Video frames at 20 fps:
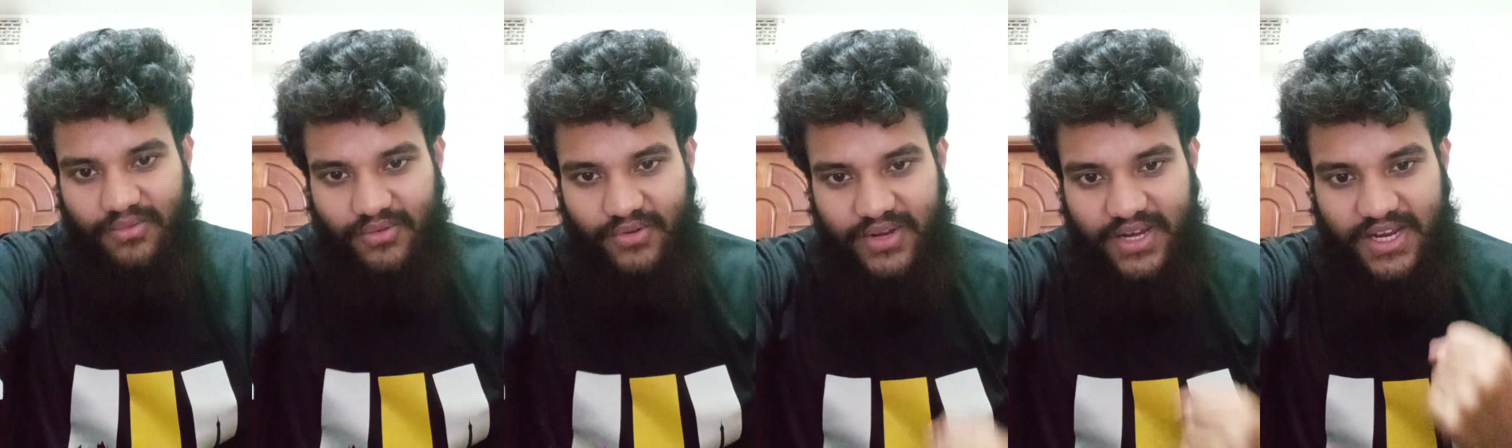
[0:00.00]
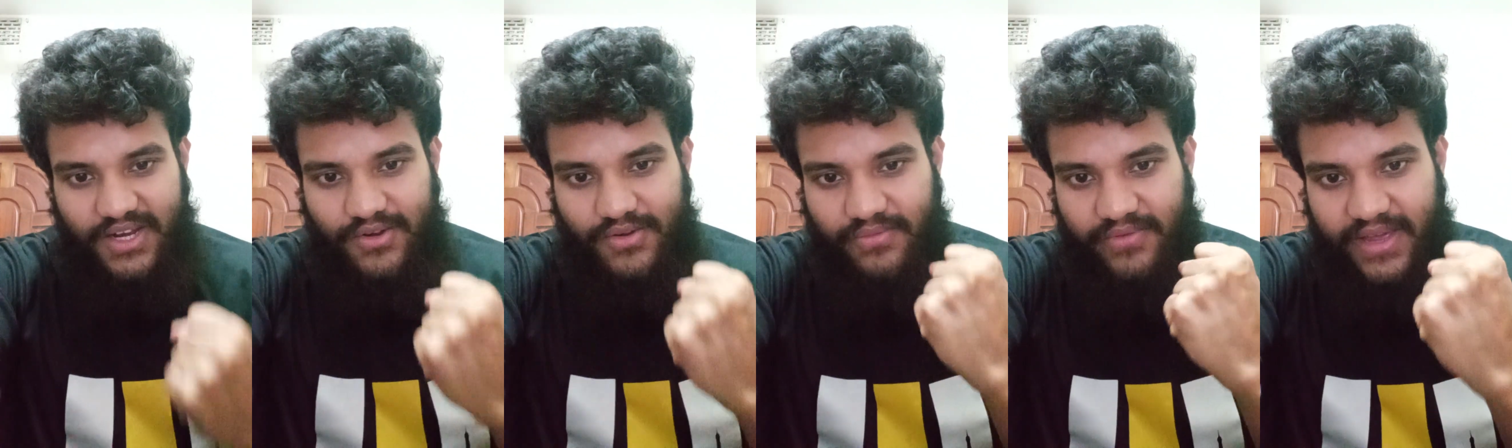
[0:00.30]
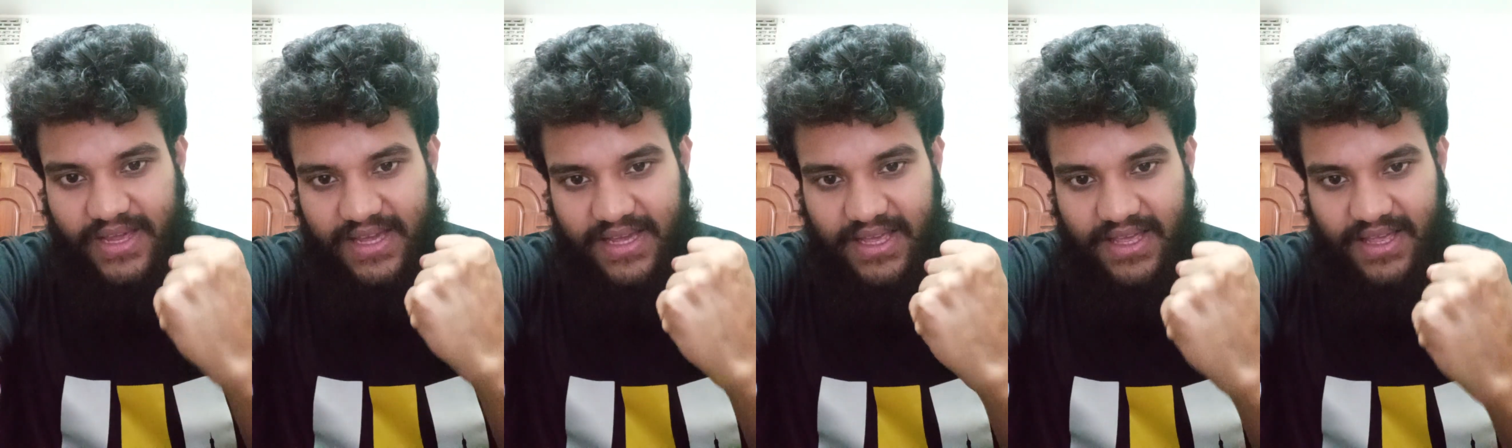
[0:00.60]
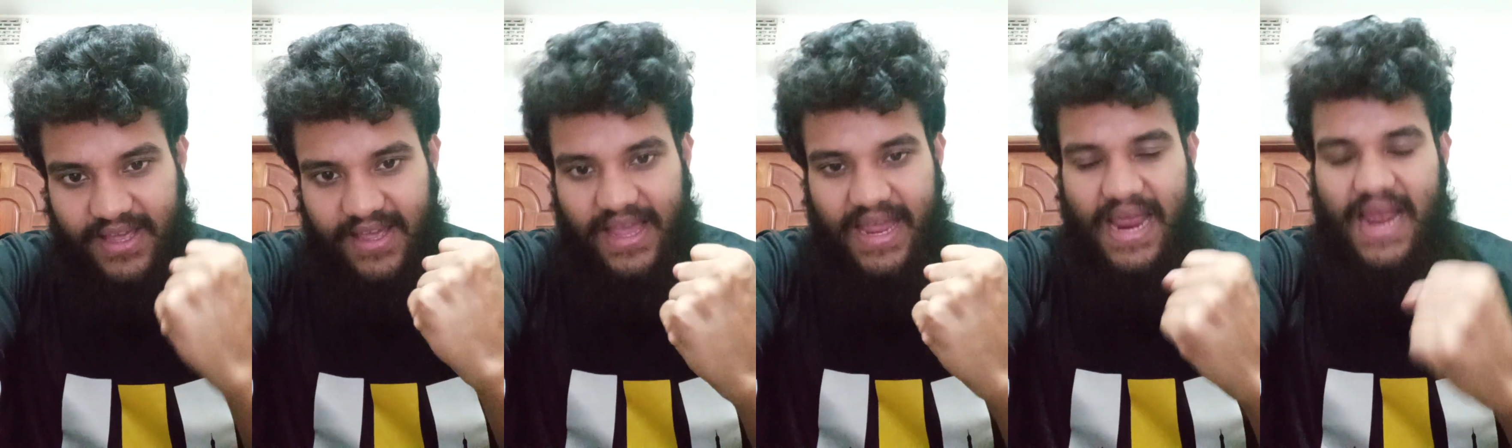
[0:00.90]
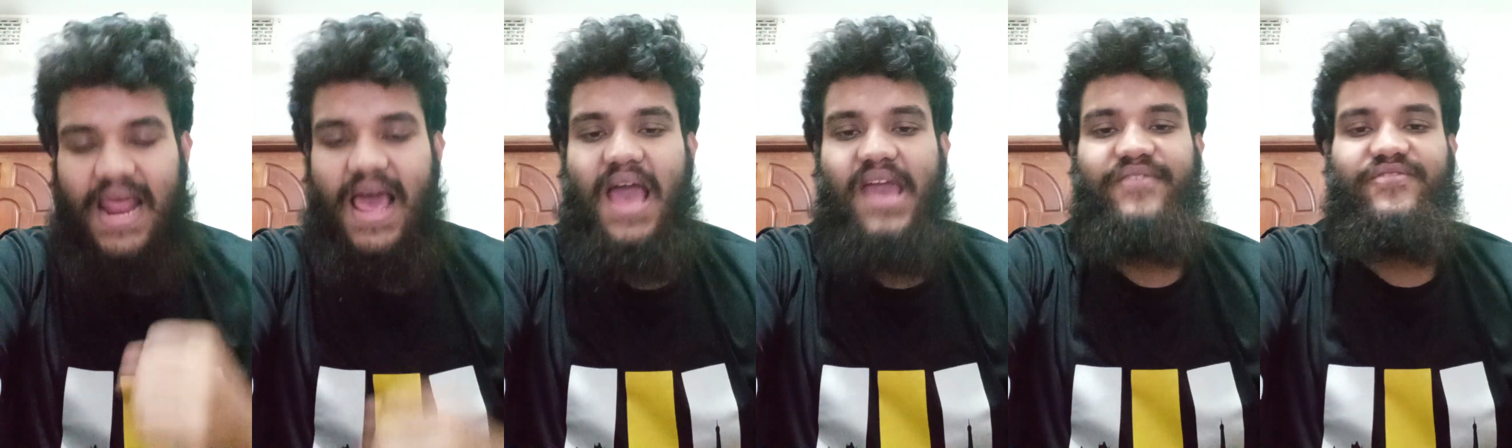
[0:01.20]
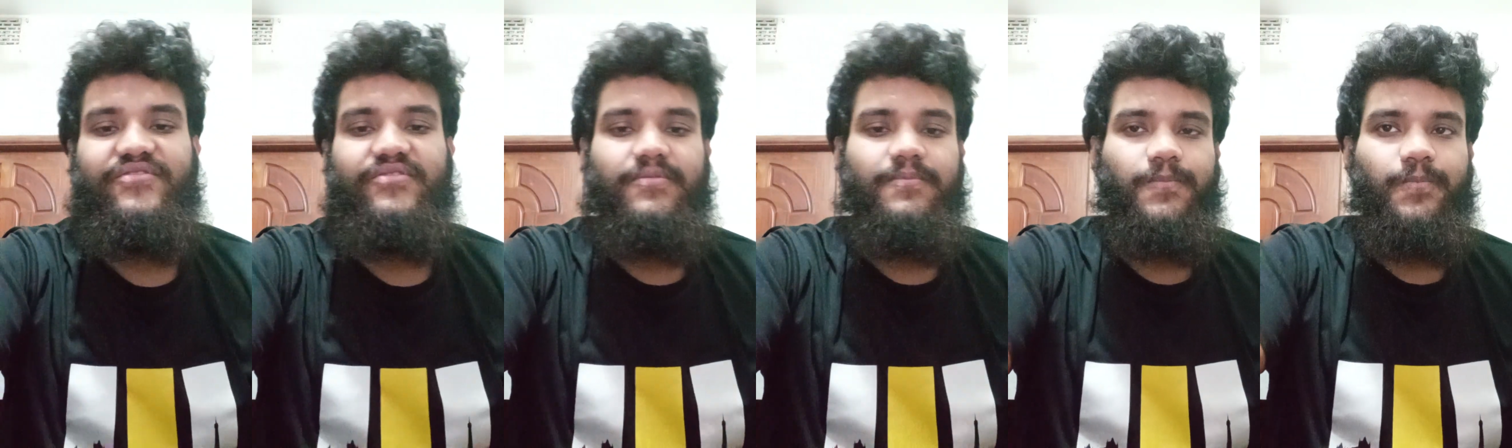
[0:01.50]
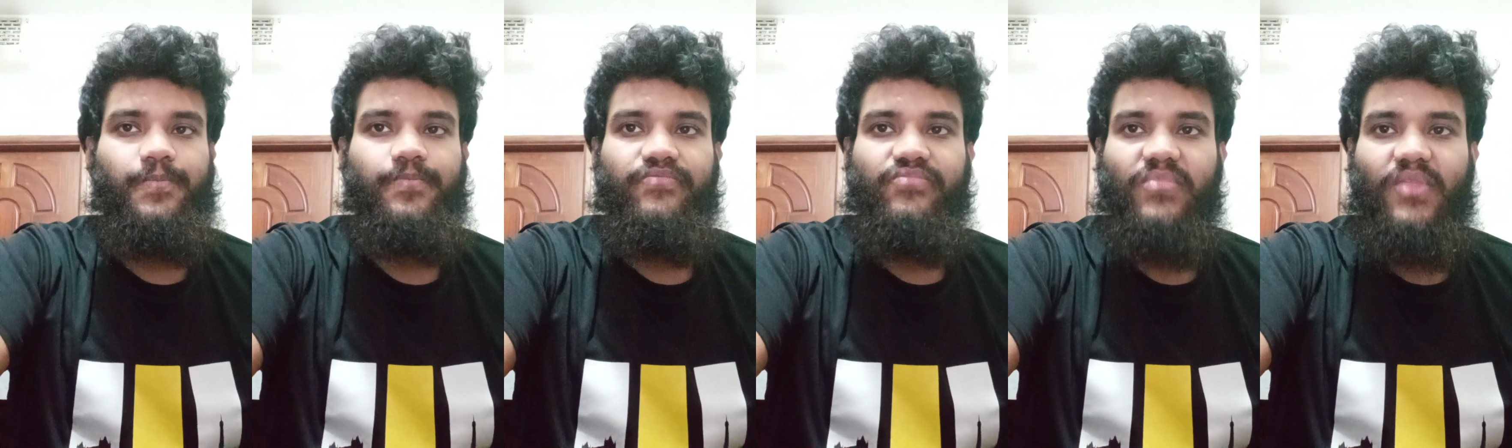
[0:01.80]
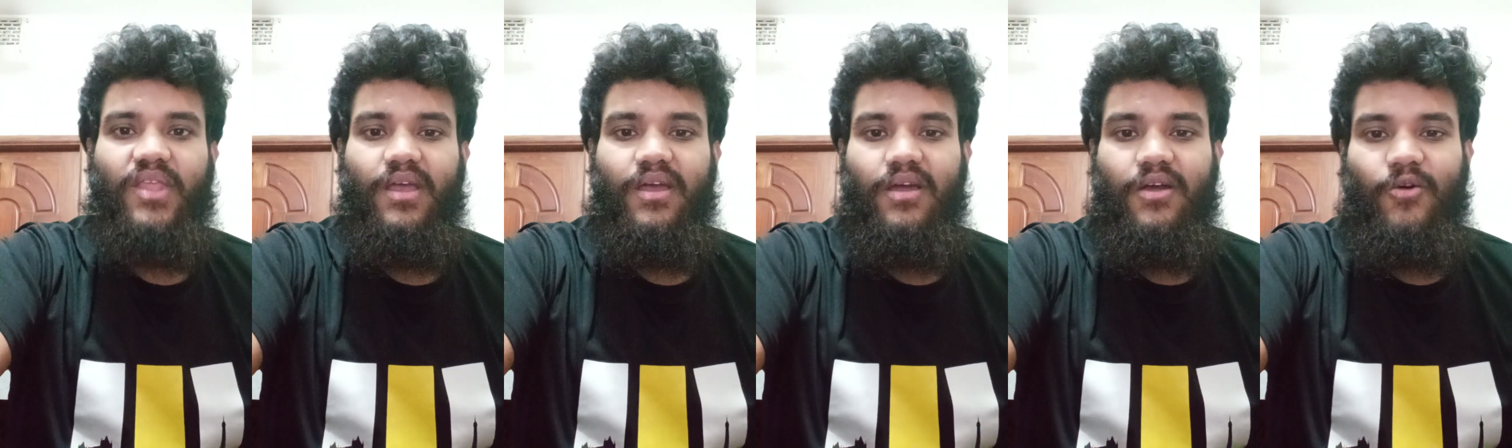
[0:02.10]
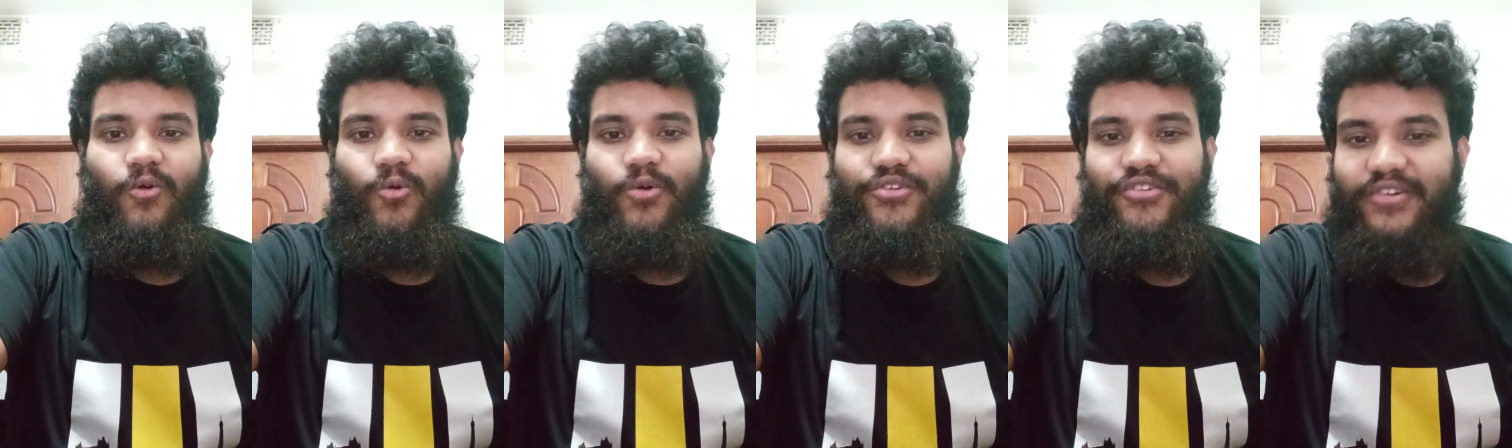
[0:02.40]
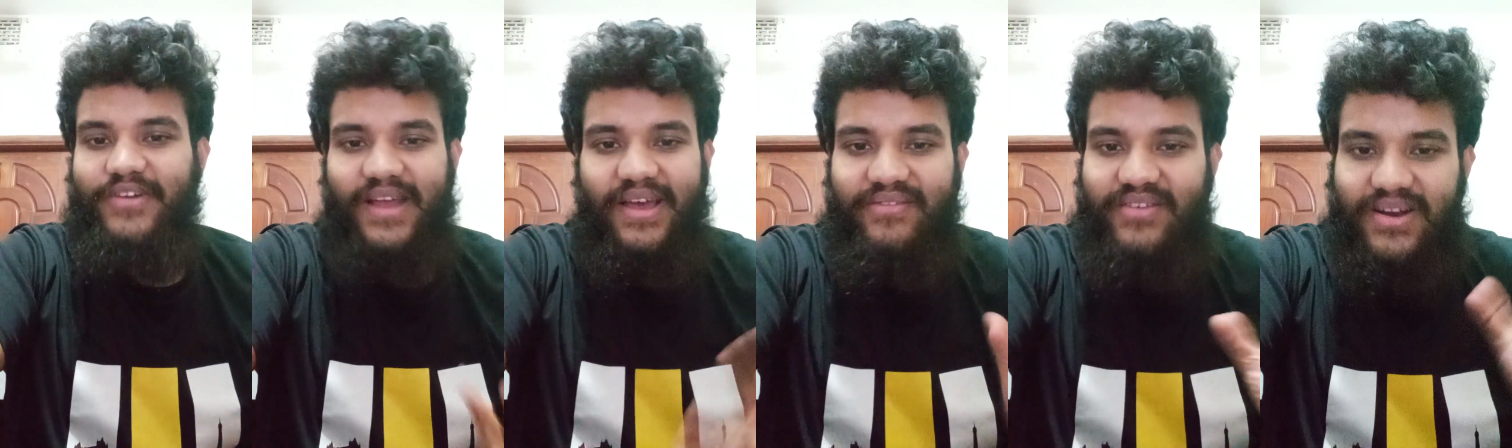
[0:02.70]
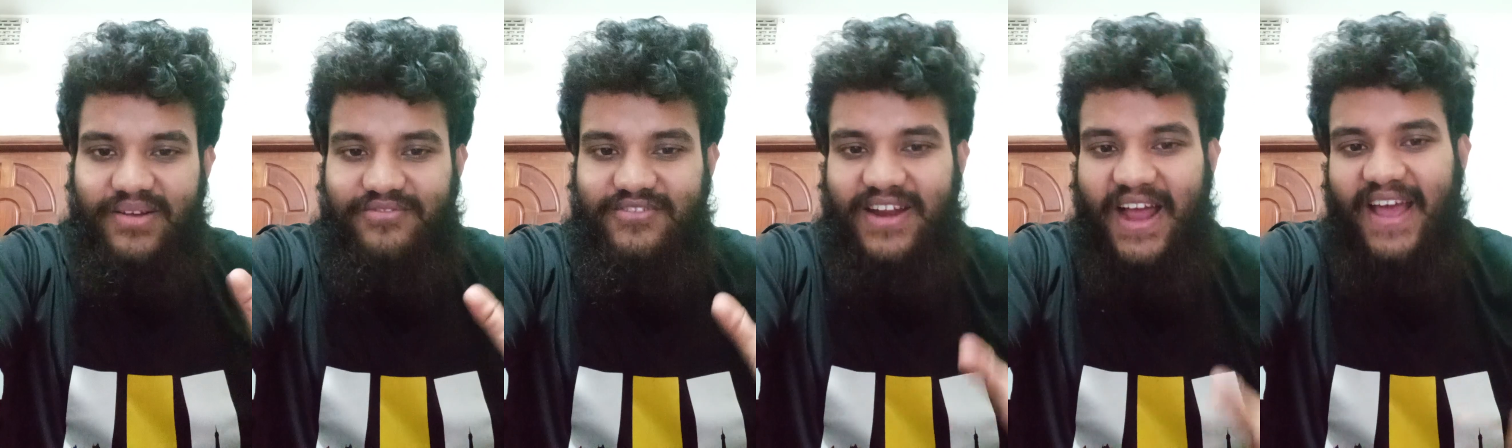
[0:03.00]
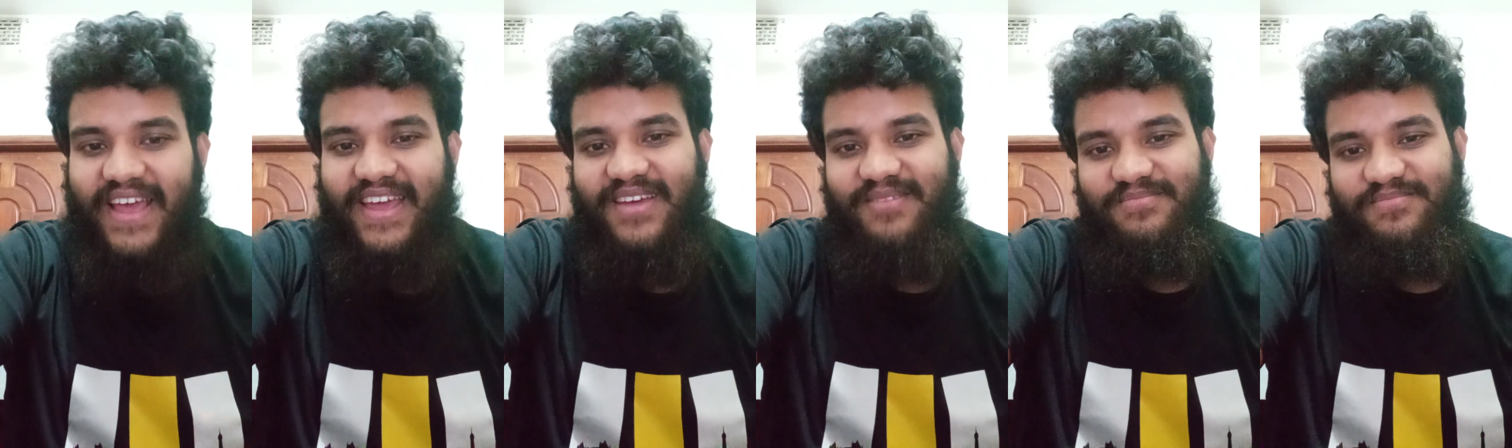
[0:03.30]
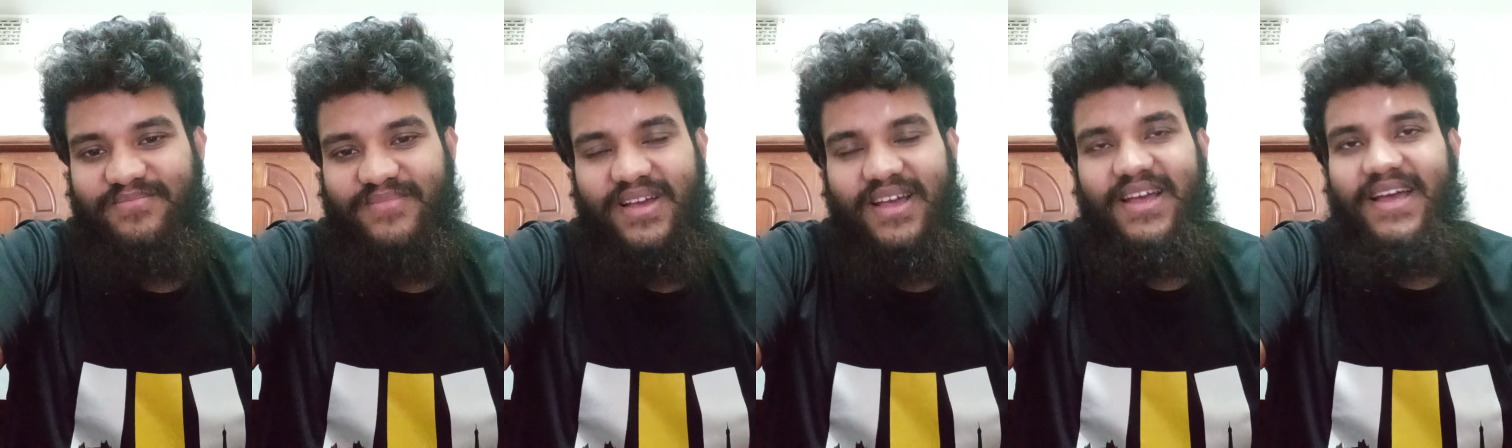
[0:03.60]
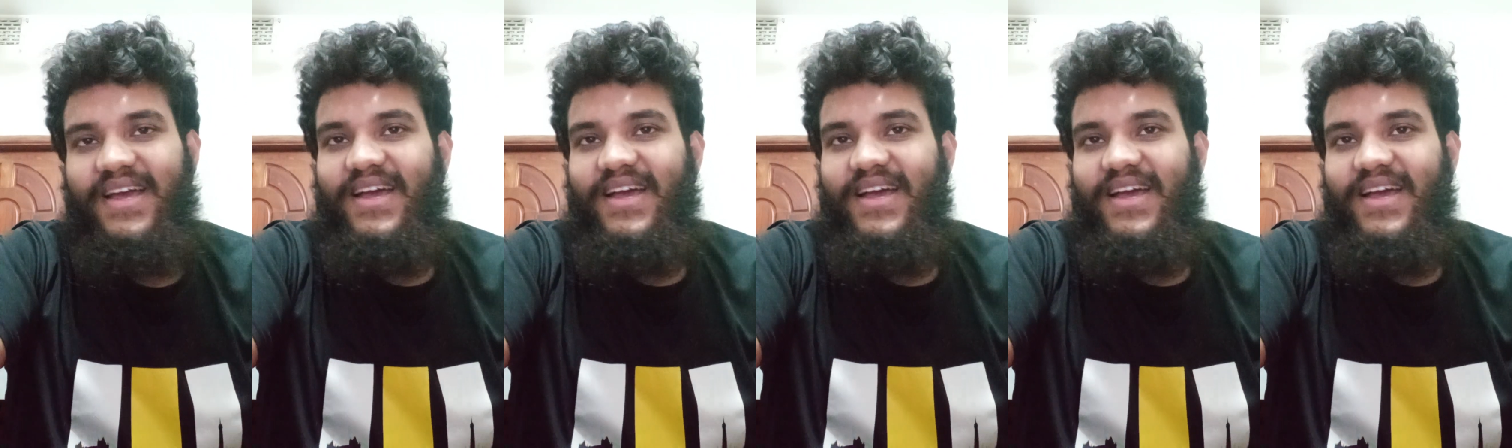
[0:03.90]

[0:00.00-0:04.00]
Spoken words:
We need to be alive. We don't have enough time.